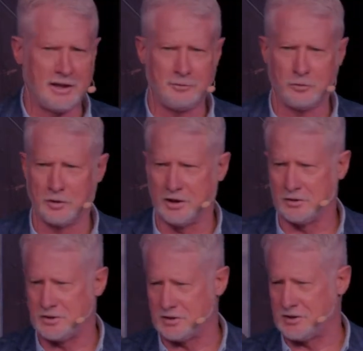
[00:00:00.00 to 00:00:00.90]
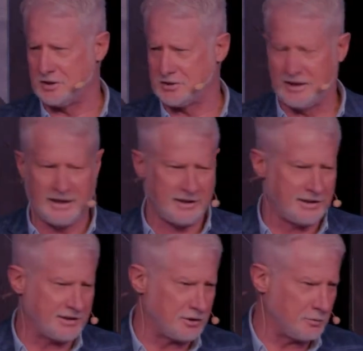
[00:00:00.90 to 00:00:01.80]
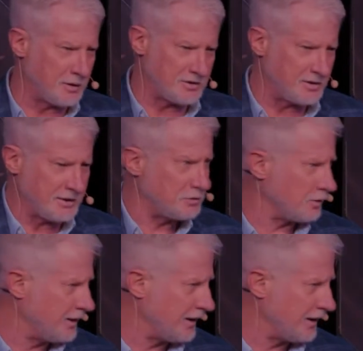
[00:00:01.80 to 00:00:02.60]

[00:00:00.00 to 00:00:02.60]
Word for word: before he goes to see his dad, and I told him, I said, that's great.